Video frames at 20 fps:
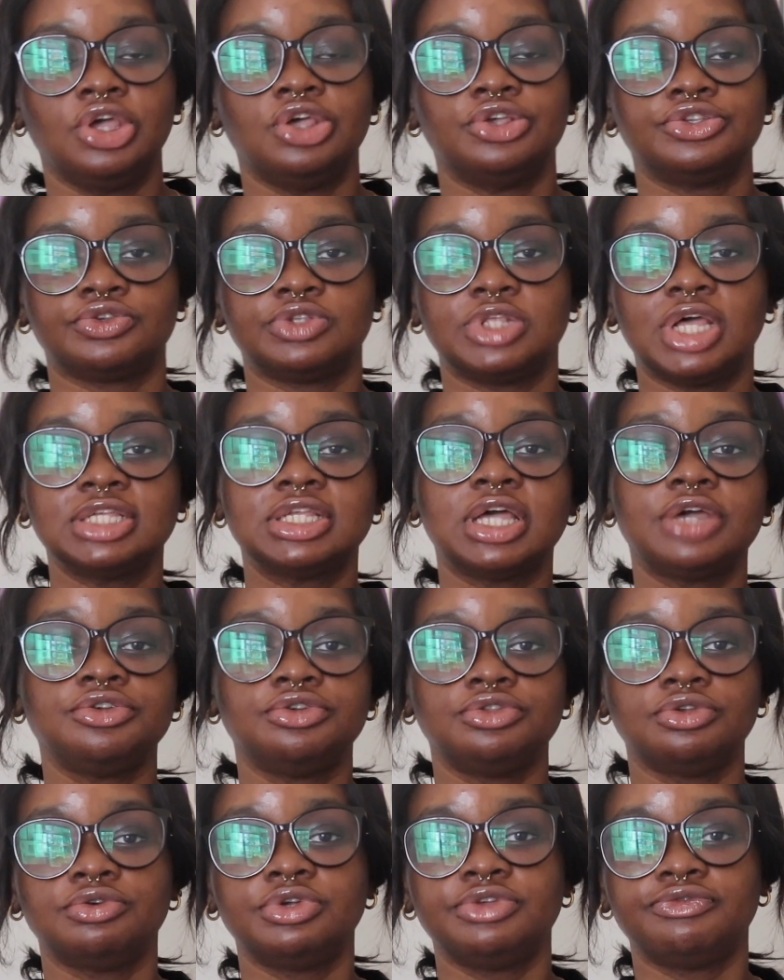So that's how
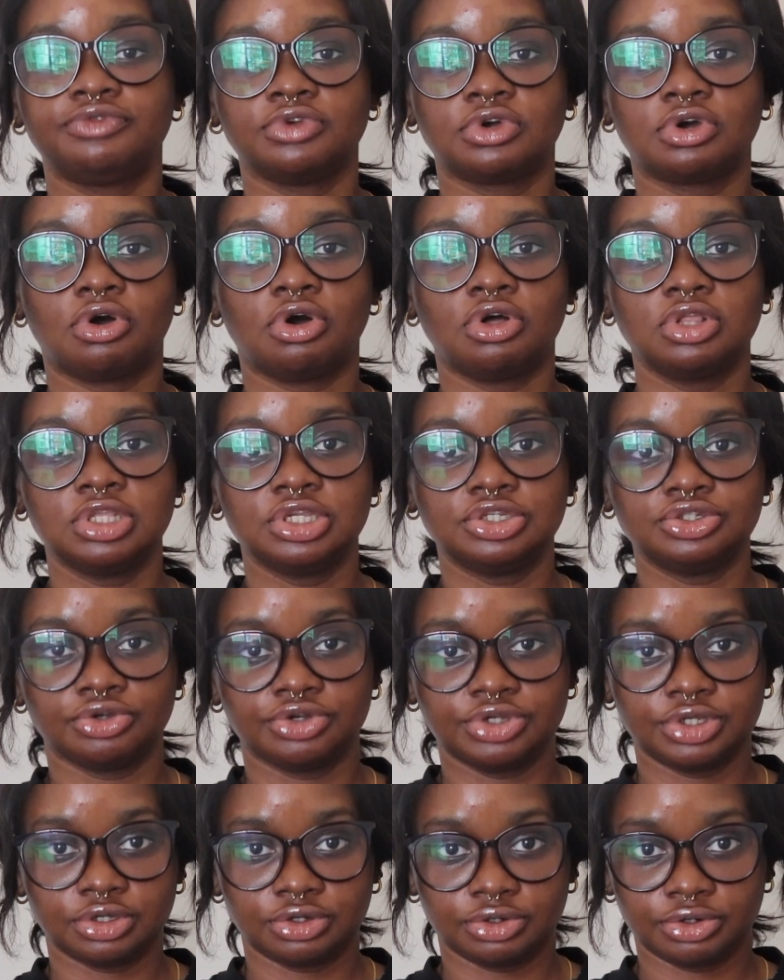you know if the college
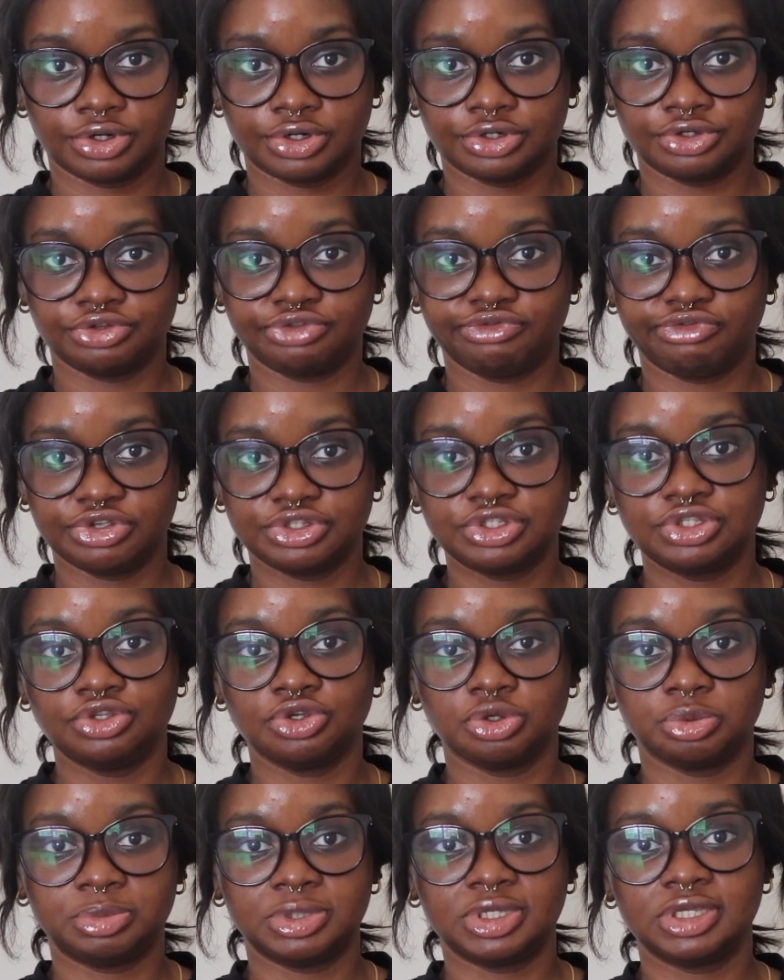or university
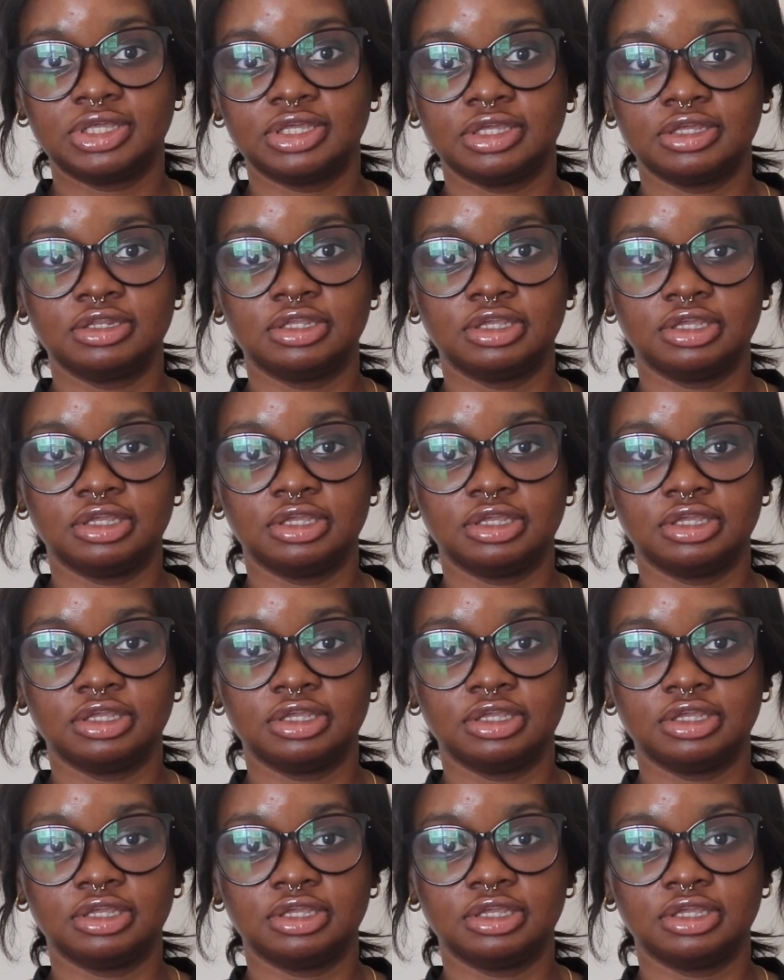you're picking